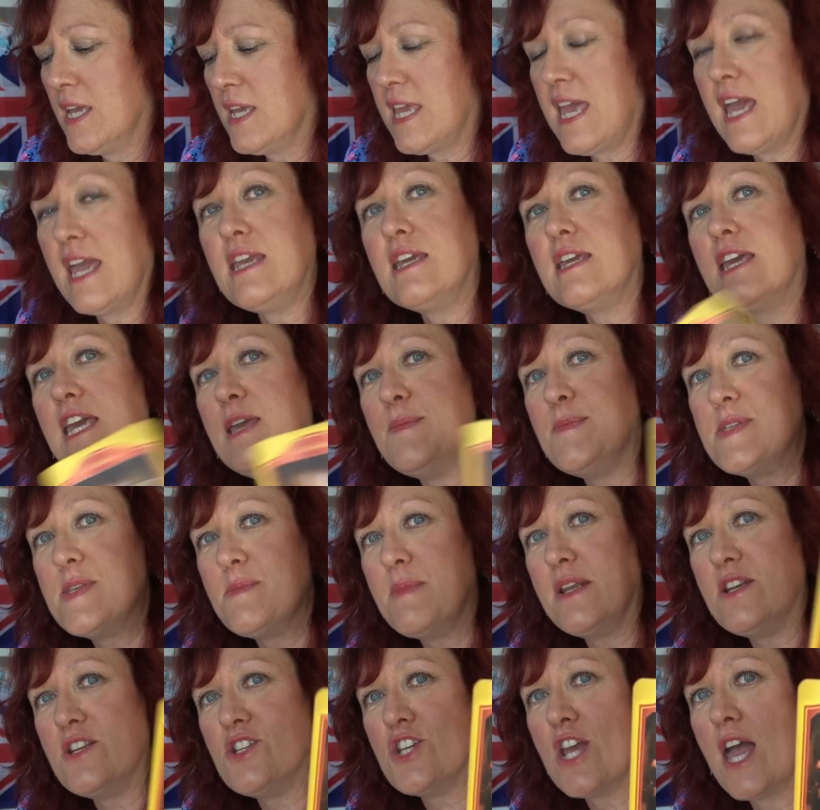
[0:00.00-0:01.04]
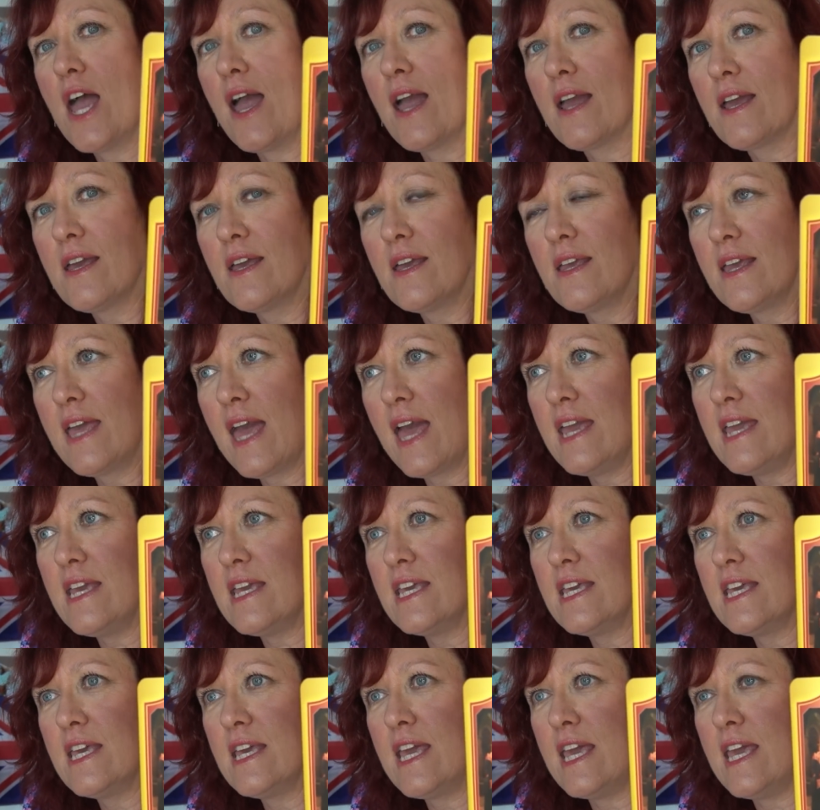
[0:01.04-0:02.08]
Kate keeps him in check.
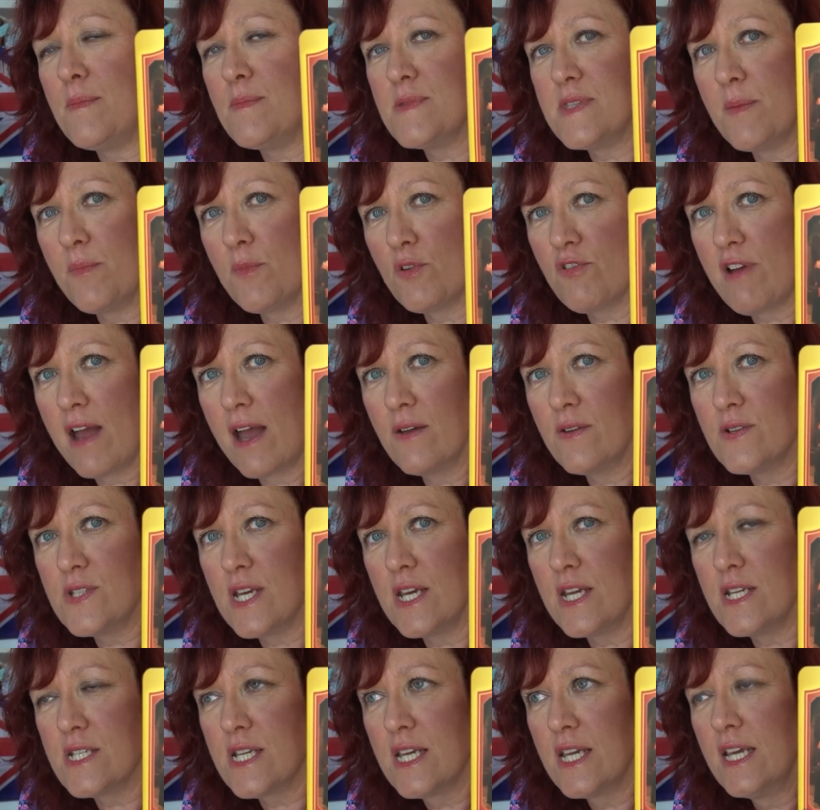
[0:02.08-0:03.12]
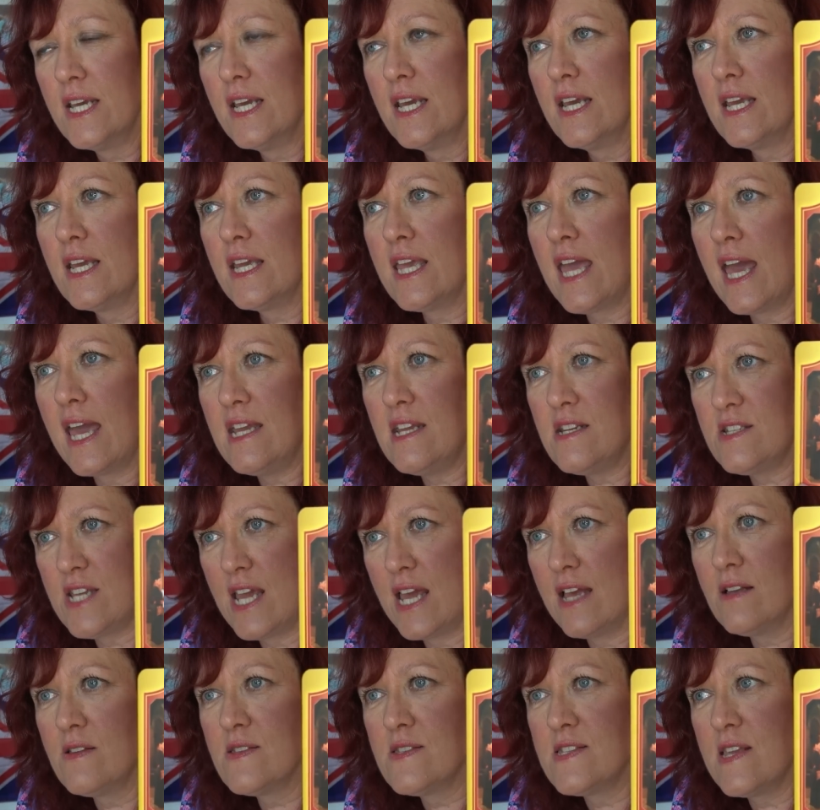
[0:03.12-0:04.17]
Kate keeps him grounded. Kate
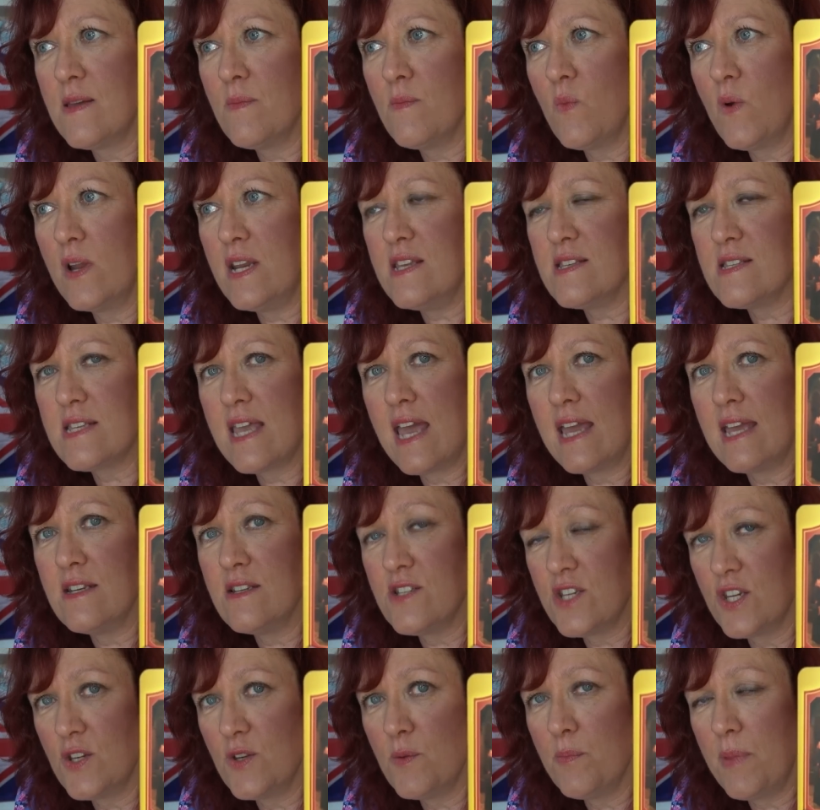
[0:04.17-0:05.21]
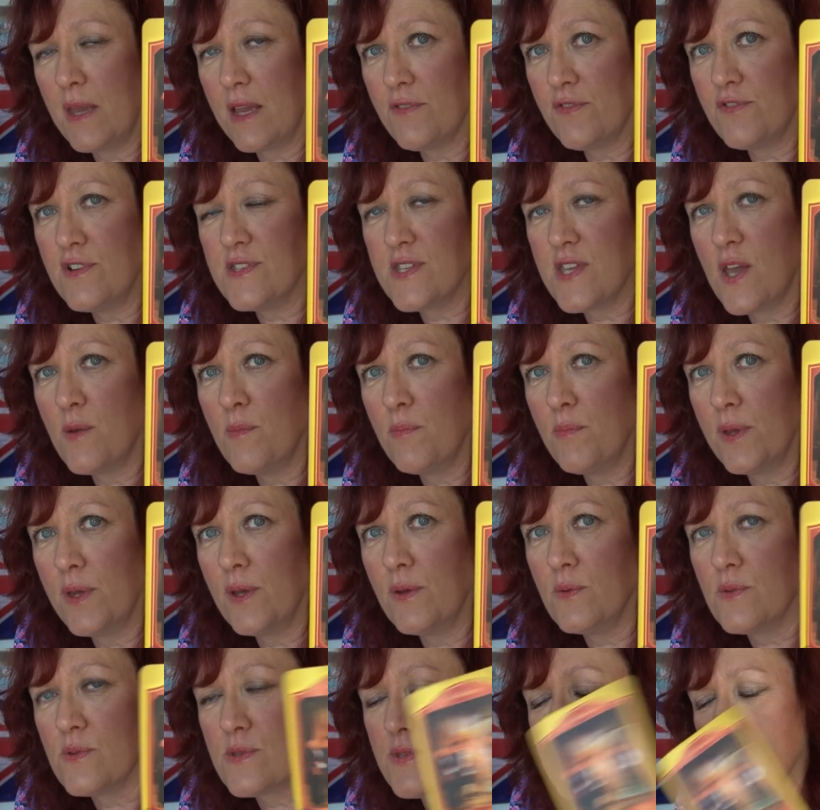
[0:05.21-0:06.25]
tells him when he's getting too big for his own
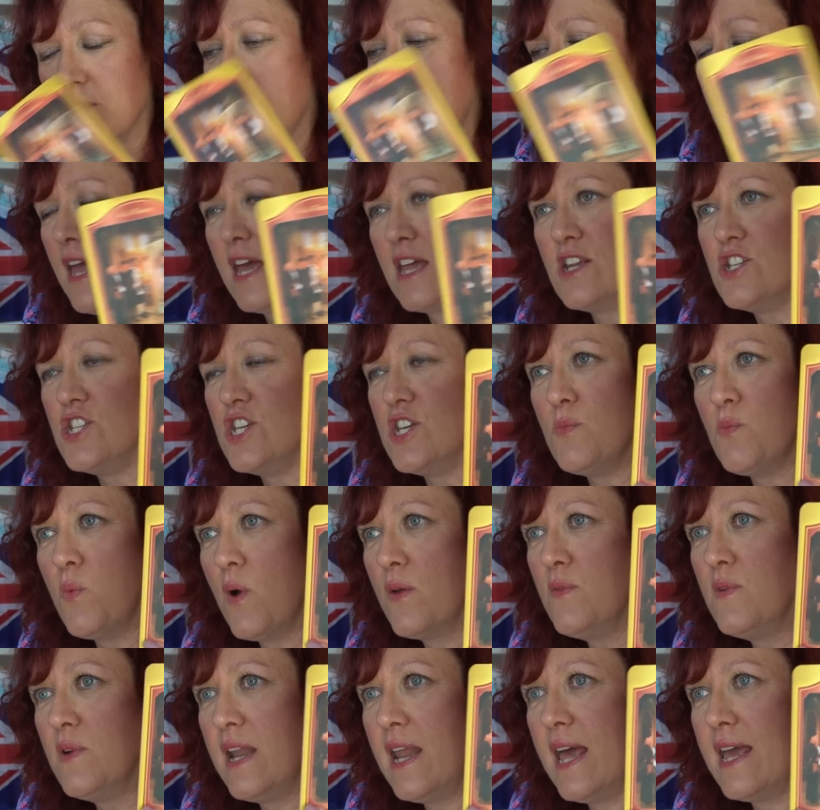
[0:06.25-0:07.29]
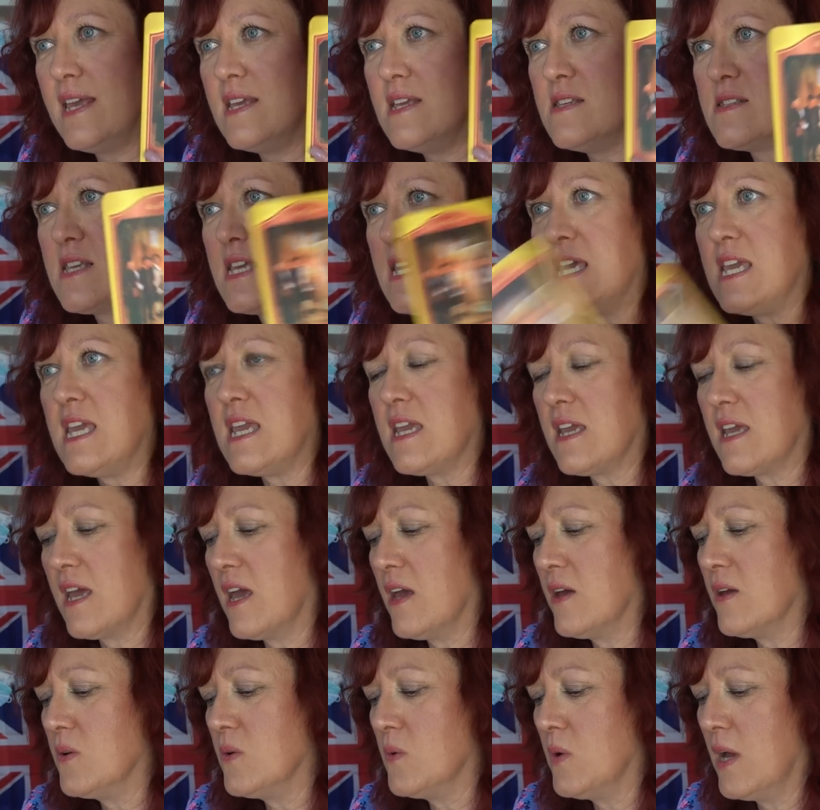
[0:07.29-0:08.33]
boots, and she won't let his
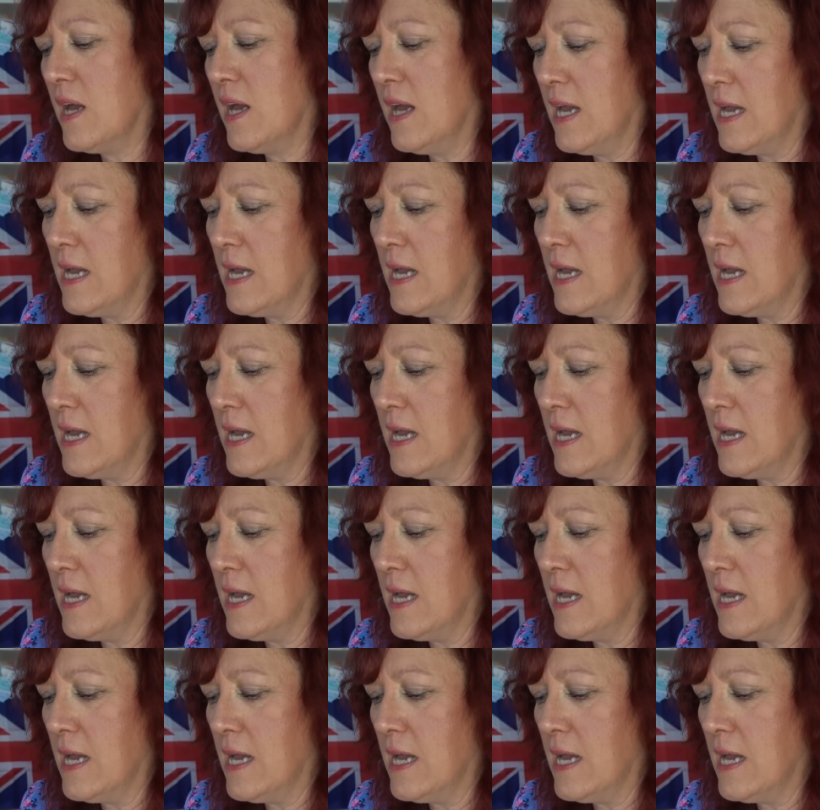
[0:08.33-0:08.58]
ego